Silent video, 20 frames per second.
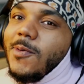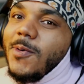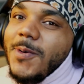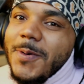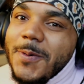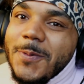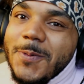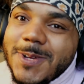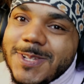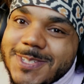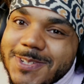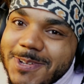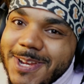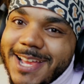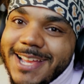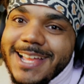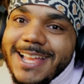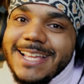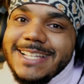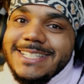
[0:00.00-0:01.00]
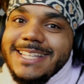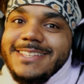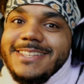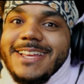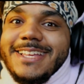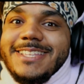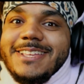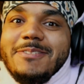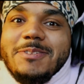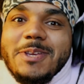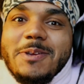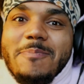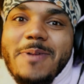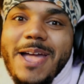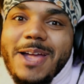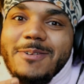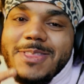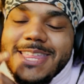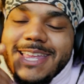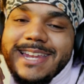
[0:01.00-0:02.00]
What's going on guys? DJ Tells here
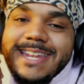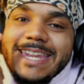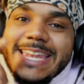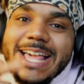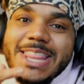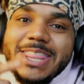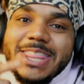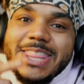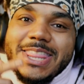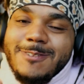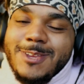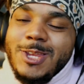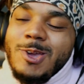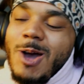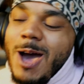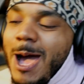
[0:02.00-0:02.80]
back with another video.